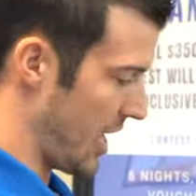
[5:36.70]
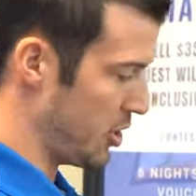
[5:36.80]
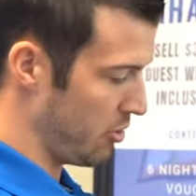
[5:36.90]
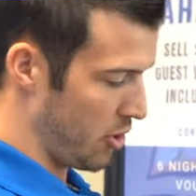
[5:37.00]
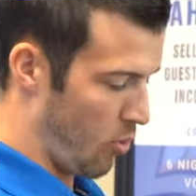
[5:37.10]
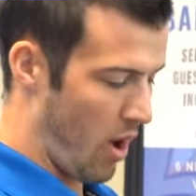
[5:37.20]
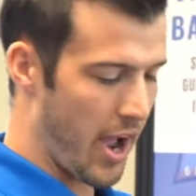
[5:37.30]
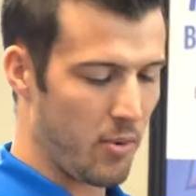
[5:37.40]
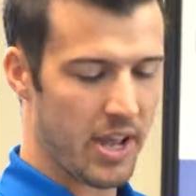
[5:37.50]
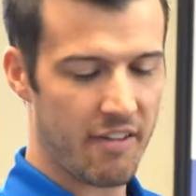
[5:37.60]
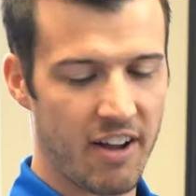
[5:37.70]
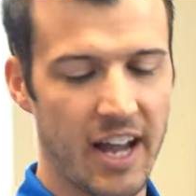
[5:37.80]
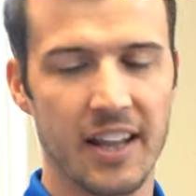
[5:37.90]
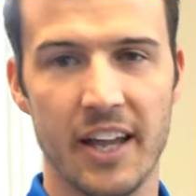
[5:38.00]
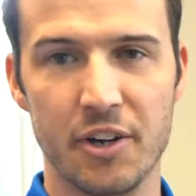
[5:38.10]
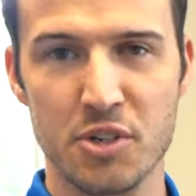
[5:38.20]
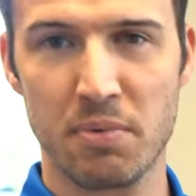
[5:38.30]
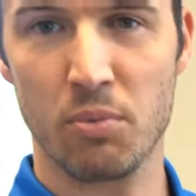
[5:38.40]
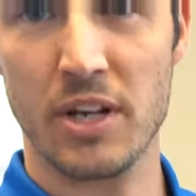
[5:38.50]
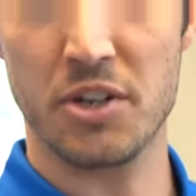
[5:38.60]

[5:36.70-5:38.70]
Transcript: don't know why we have highlighters, but we